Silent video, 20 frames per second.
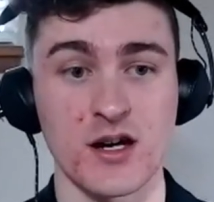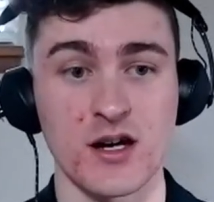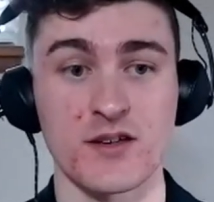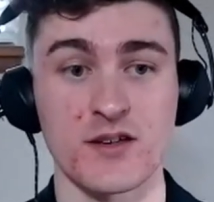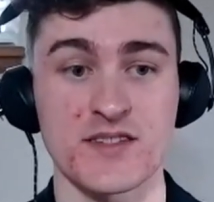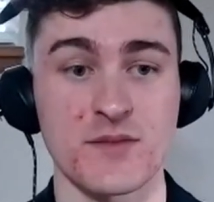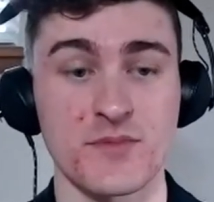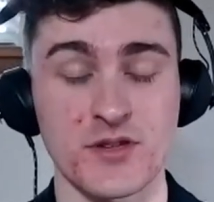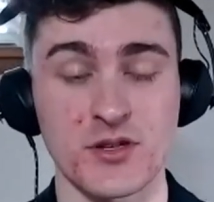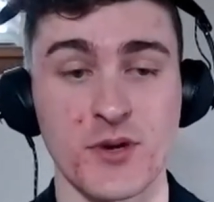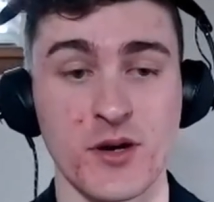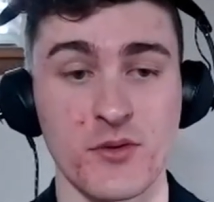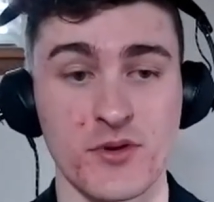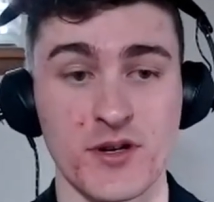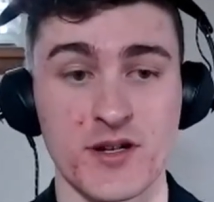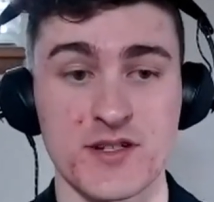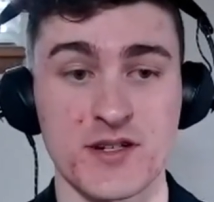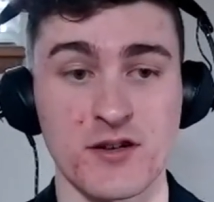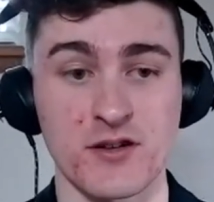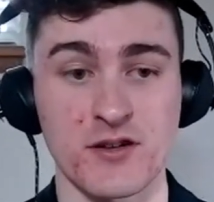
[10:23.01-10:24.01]
something you might
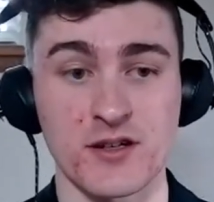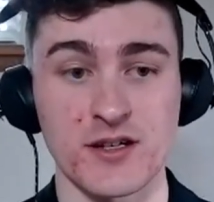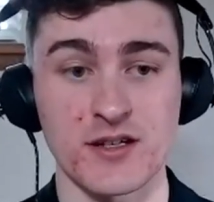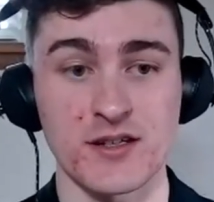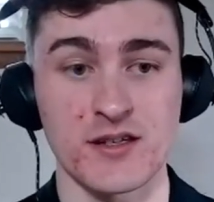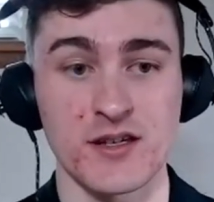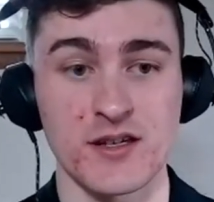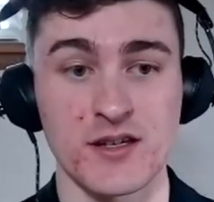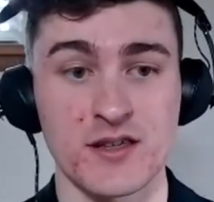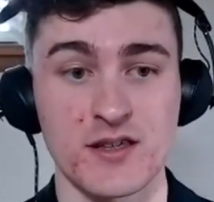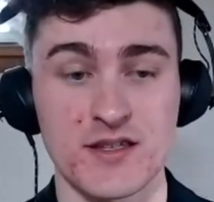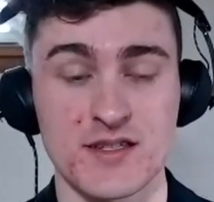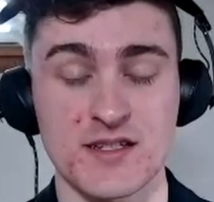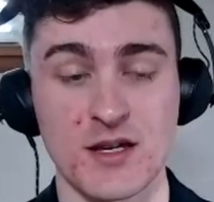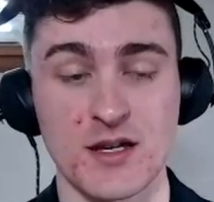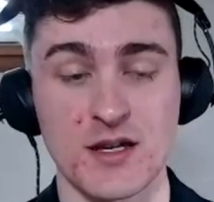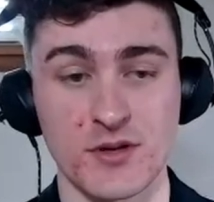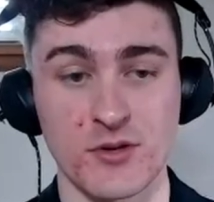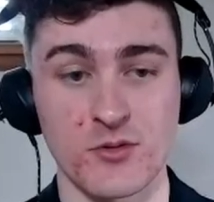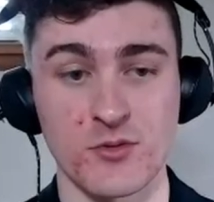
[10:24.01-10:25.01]
want to target this
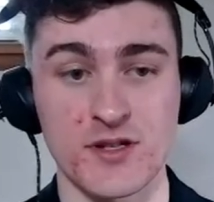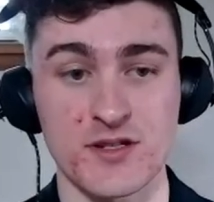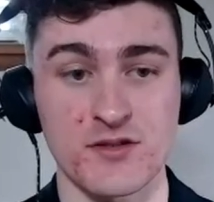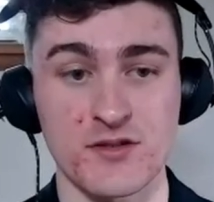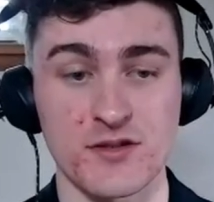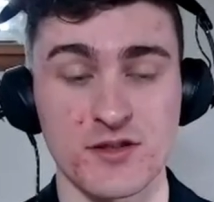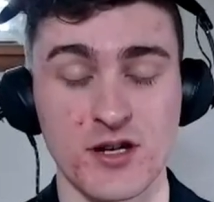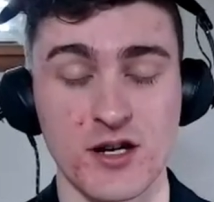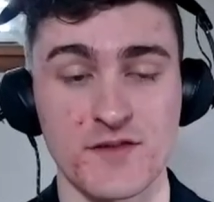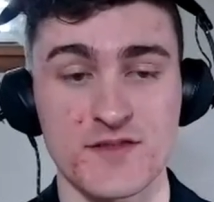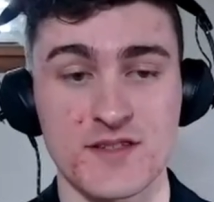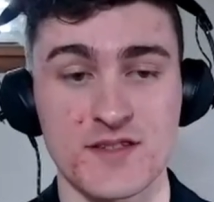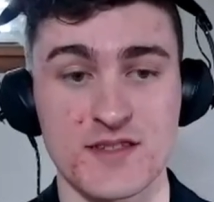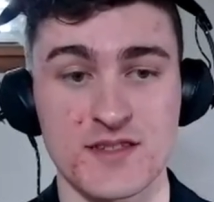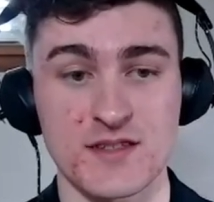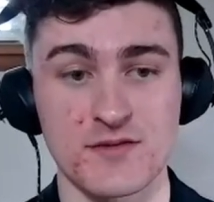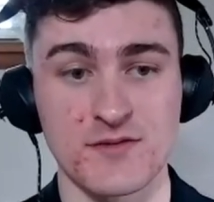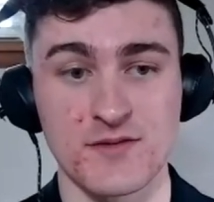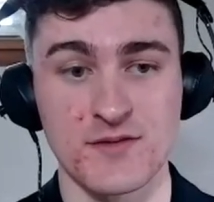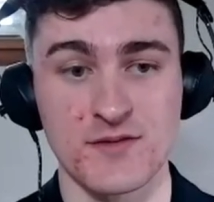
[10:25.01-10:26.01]
coming winter in the offseason?